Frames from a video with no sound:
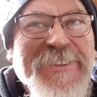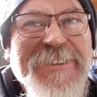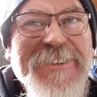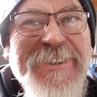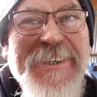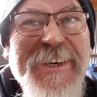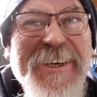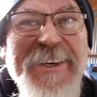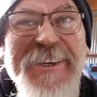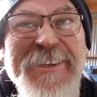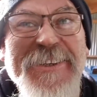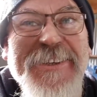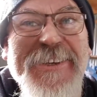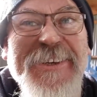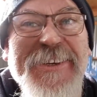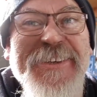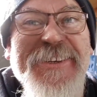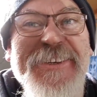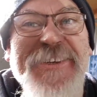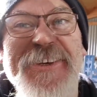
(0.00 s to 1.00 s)
Yeah,
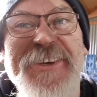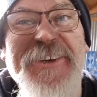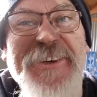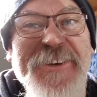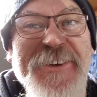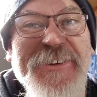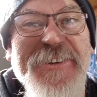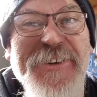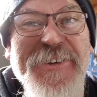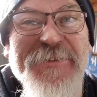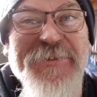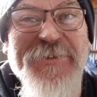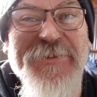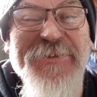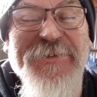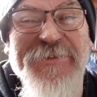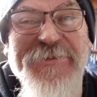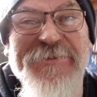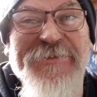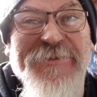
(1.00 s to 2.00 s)

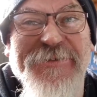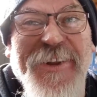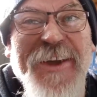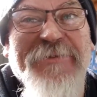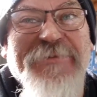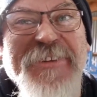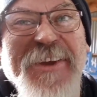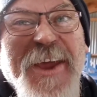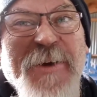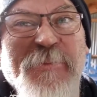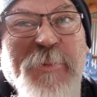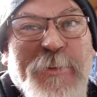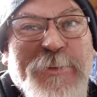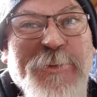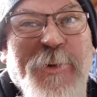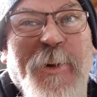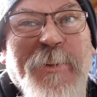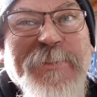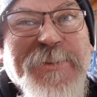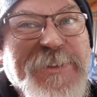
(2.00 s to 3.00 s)
fluffed a couple of
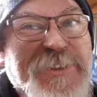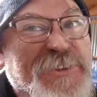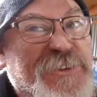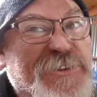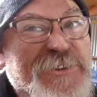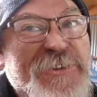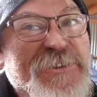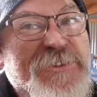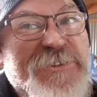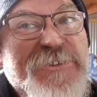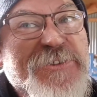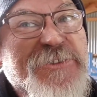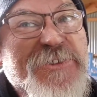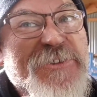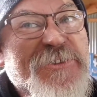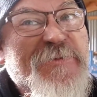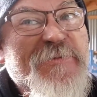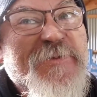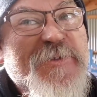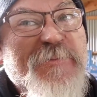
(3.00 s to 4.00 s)
times and it just
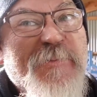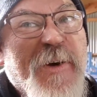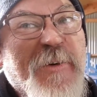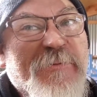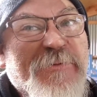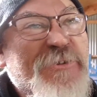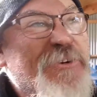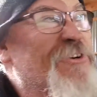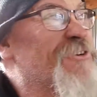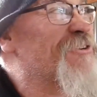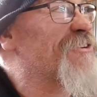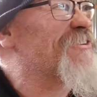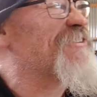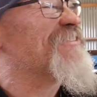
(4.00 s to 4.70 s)
doesn't smell very good.